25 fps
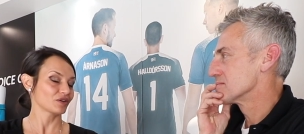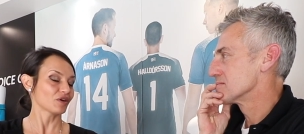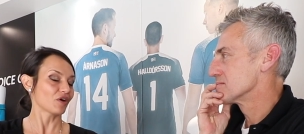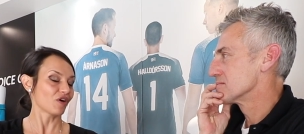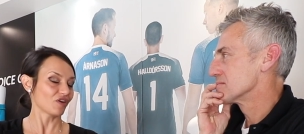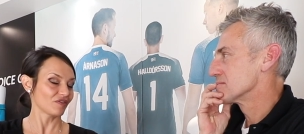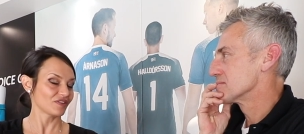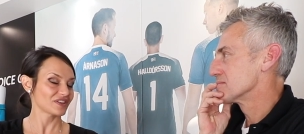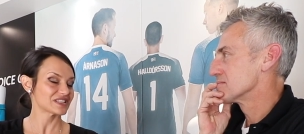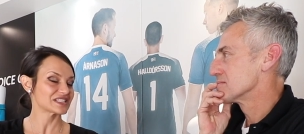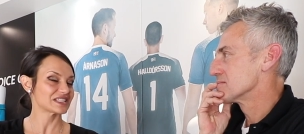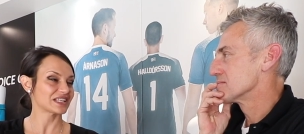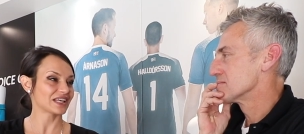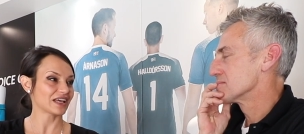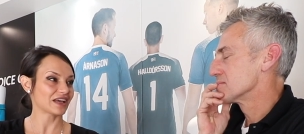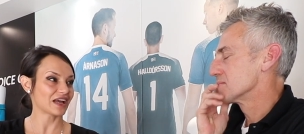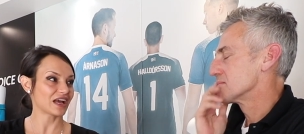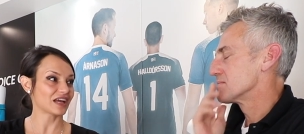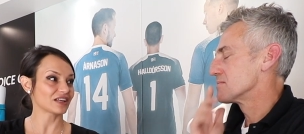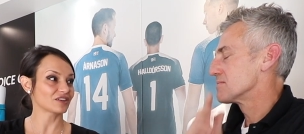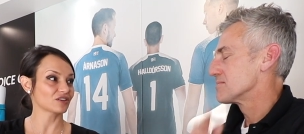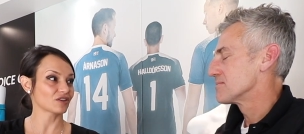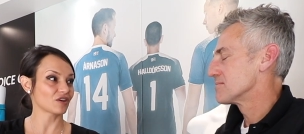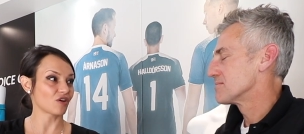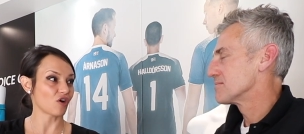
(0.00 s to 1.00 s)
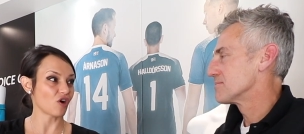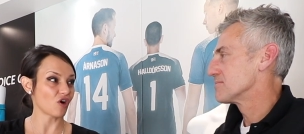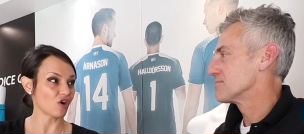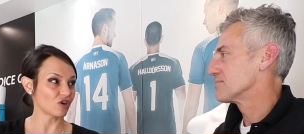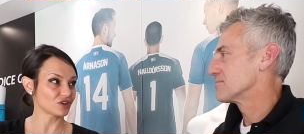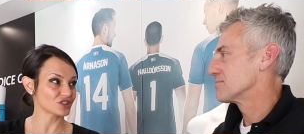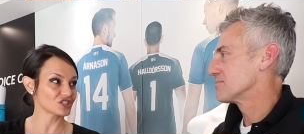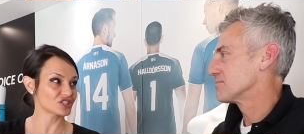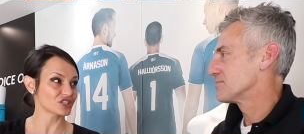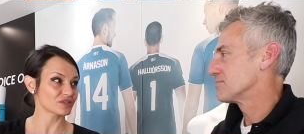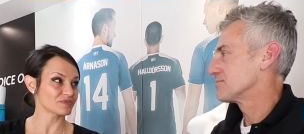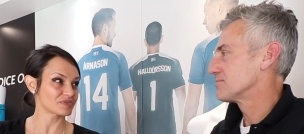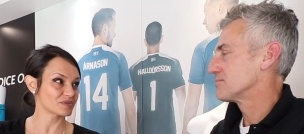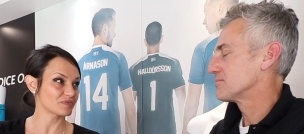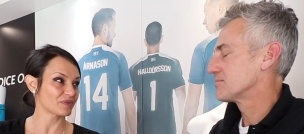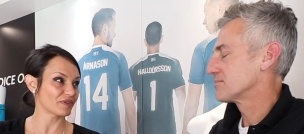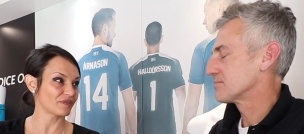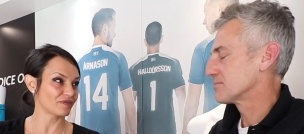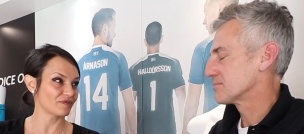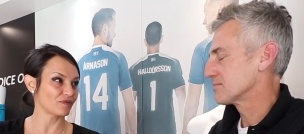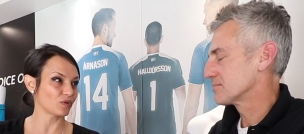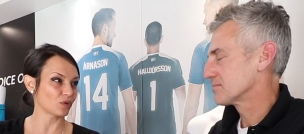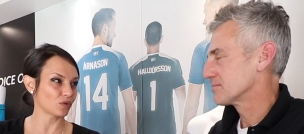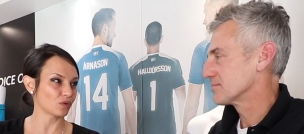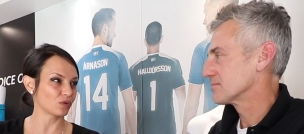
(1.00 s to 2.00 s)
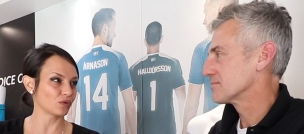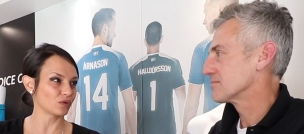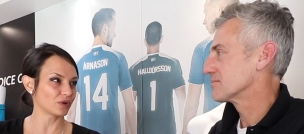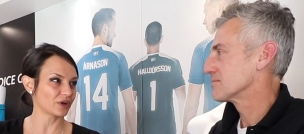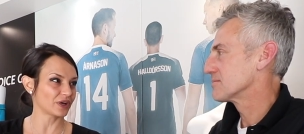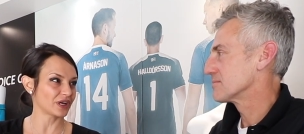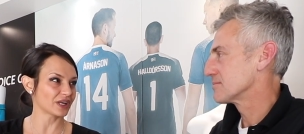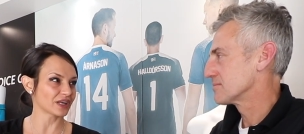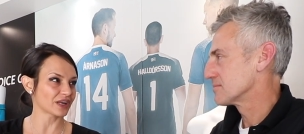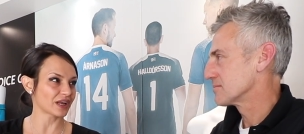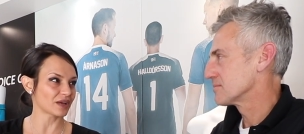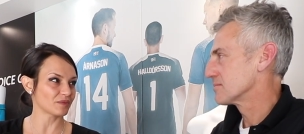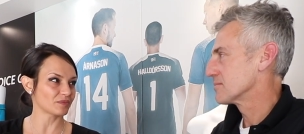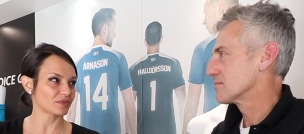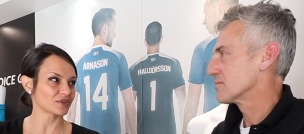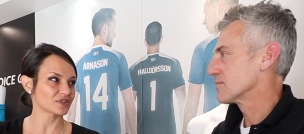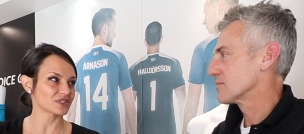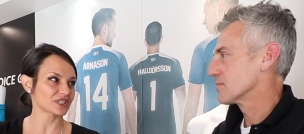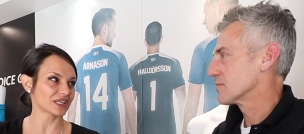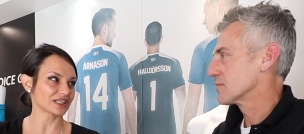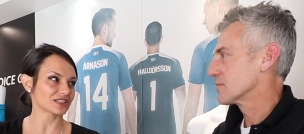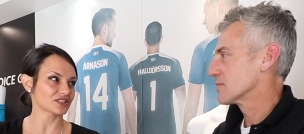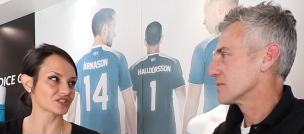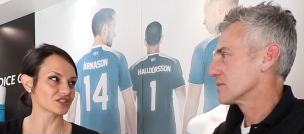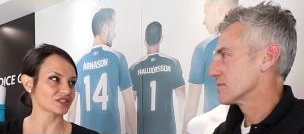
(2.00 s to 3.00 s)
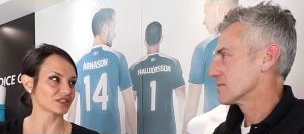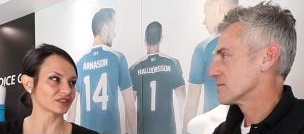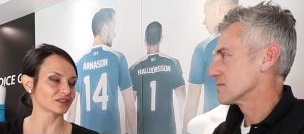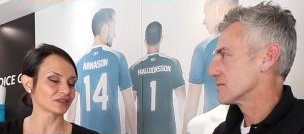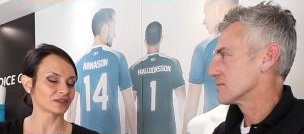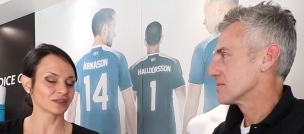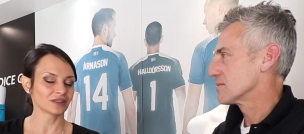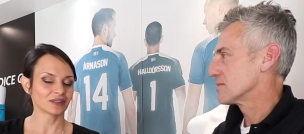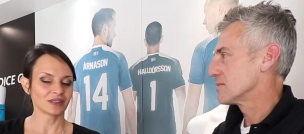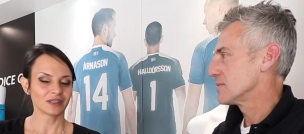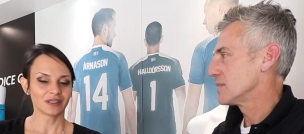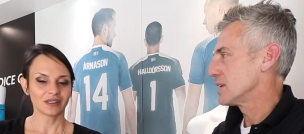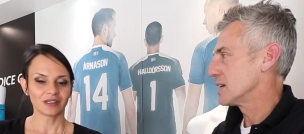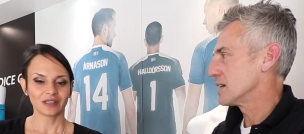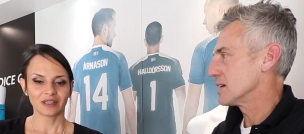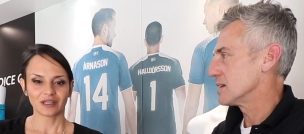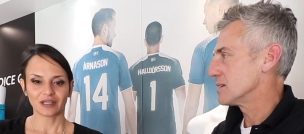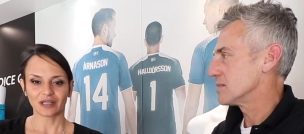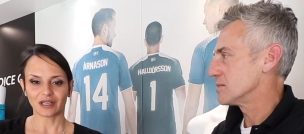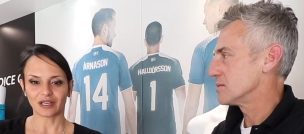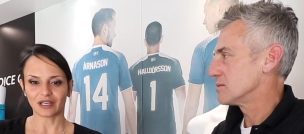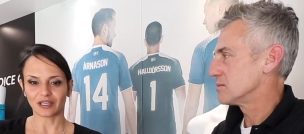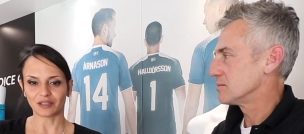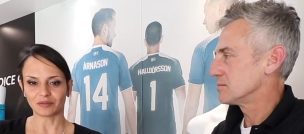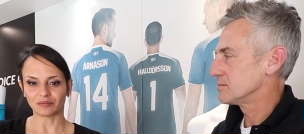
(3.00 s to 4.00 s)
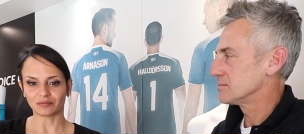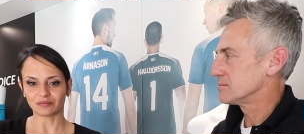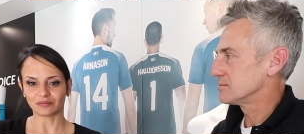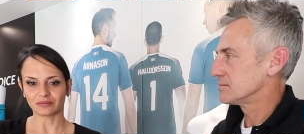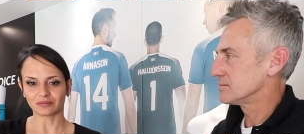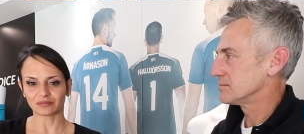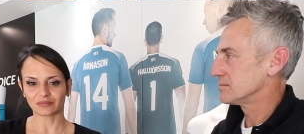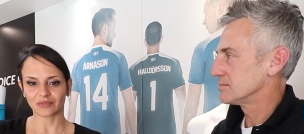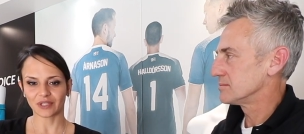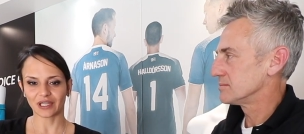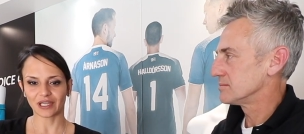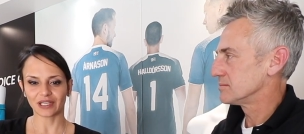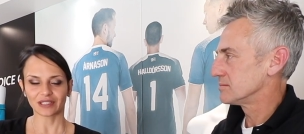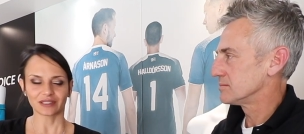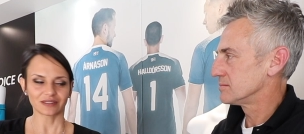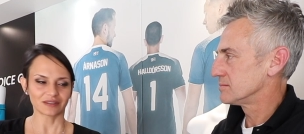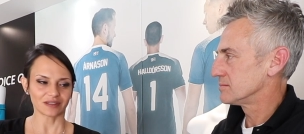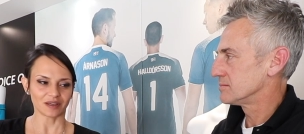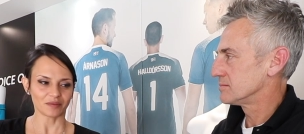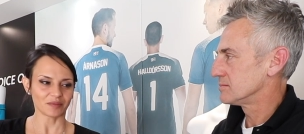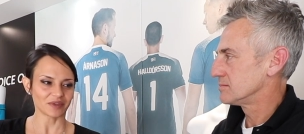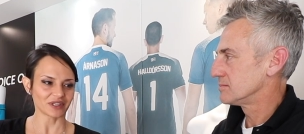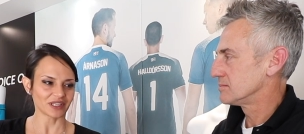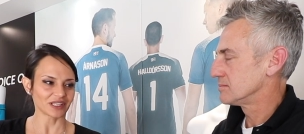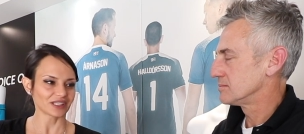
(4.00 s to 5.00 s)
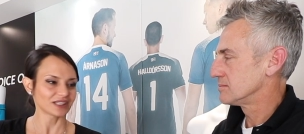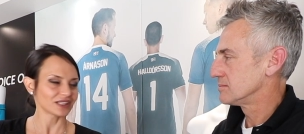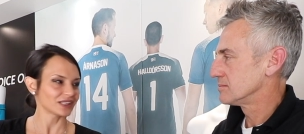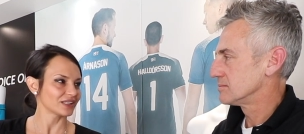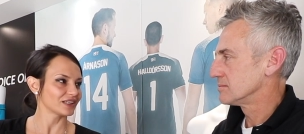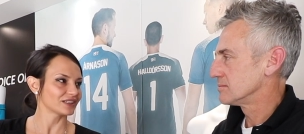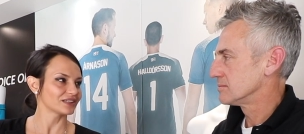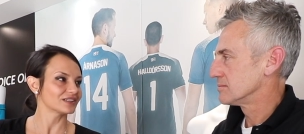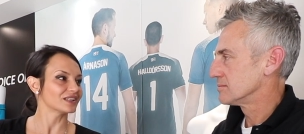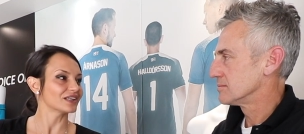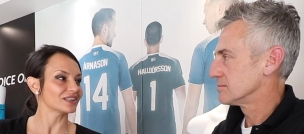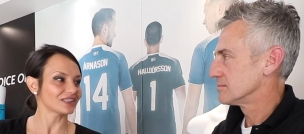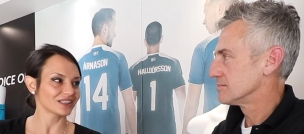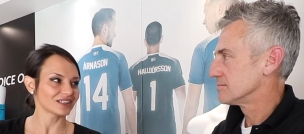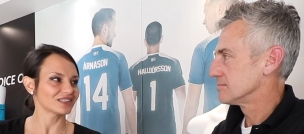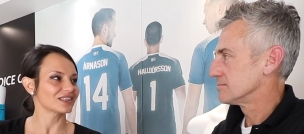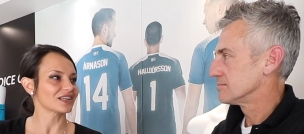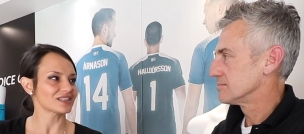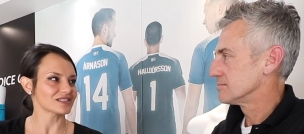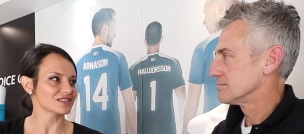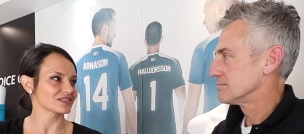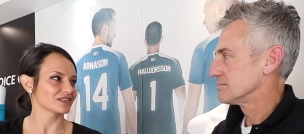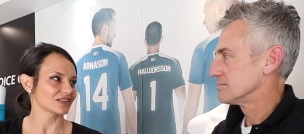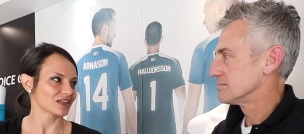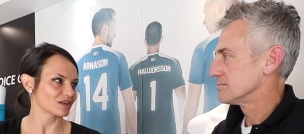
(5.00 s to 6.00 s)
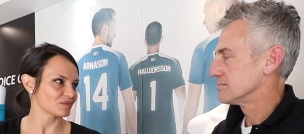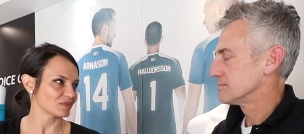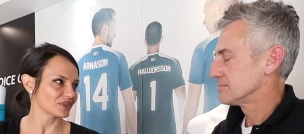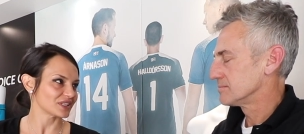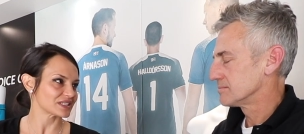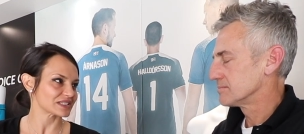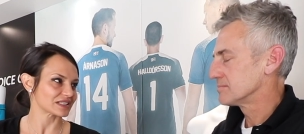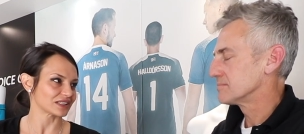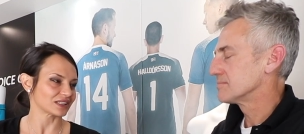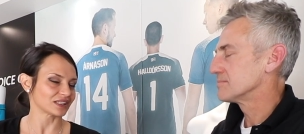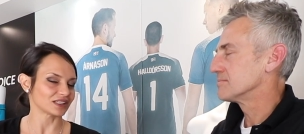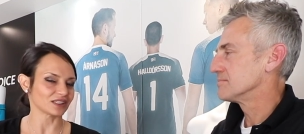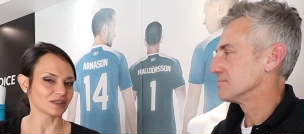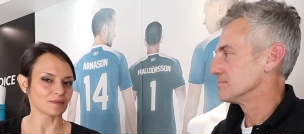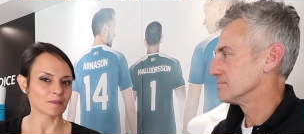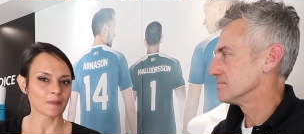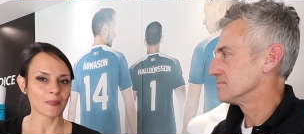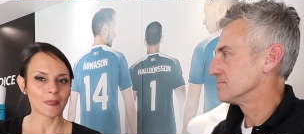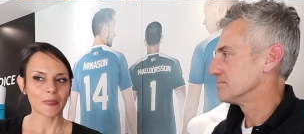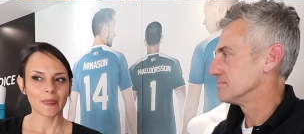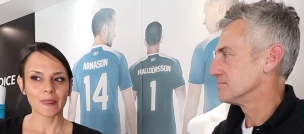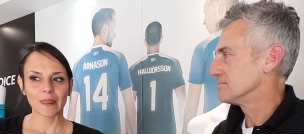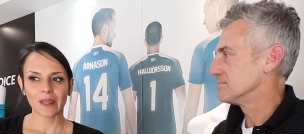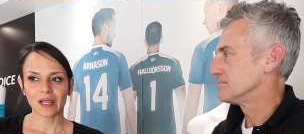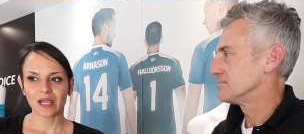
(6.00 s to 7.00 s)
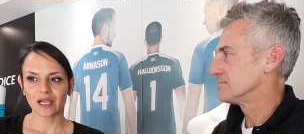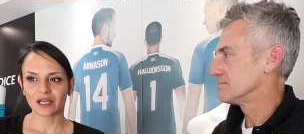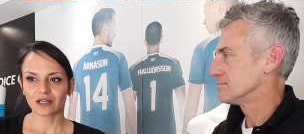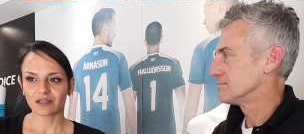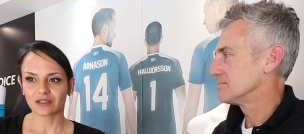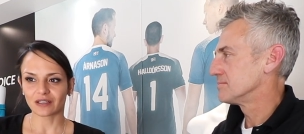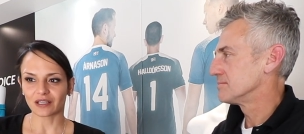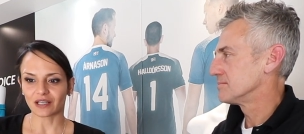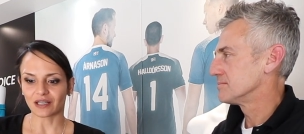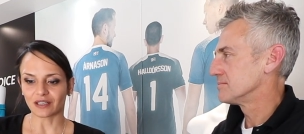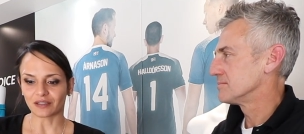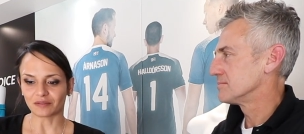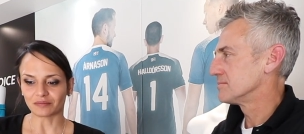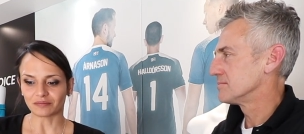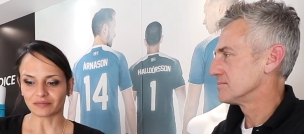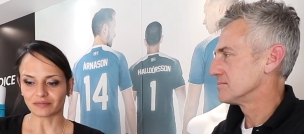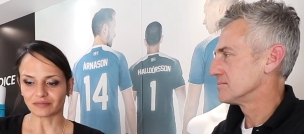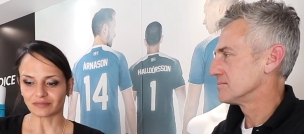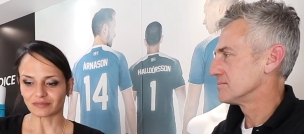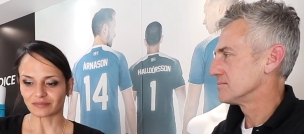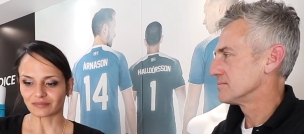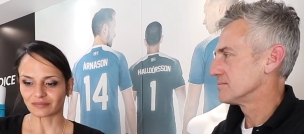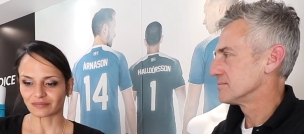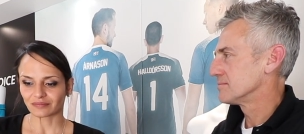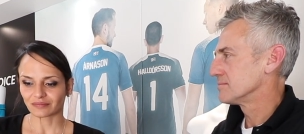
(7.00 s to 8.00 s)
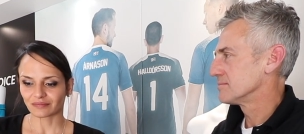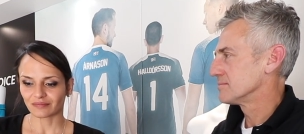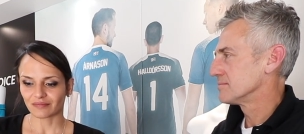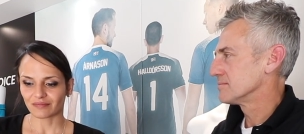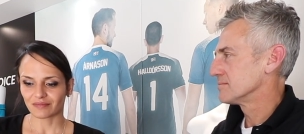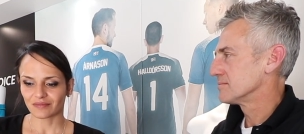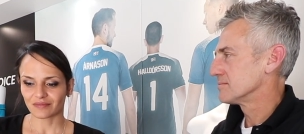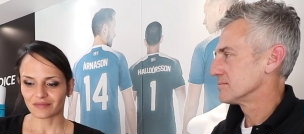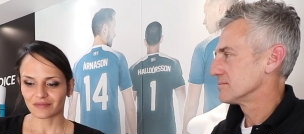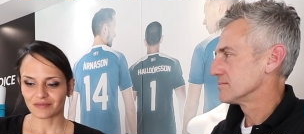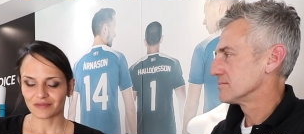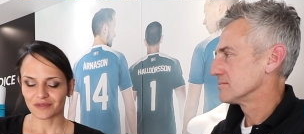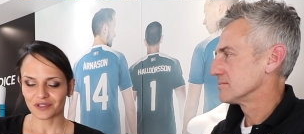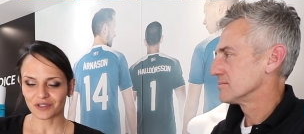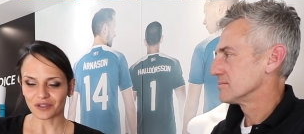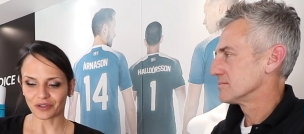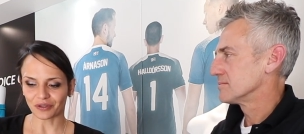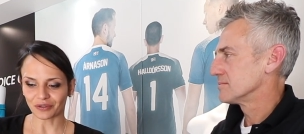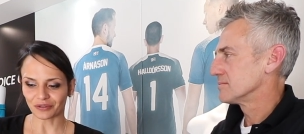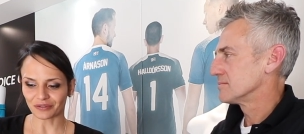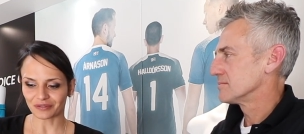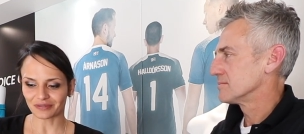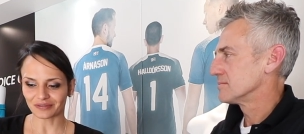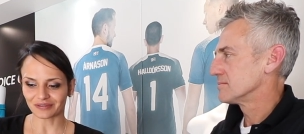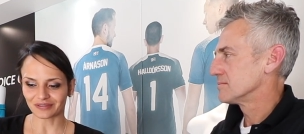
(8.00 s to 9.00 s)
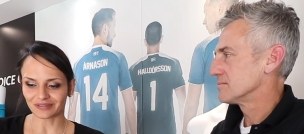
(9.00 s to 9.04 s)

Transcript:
Speaker 1: obviously had hardships before an amputation. Yeah. Um, it, I mean, it, it, it doesn't come easily. Um, so,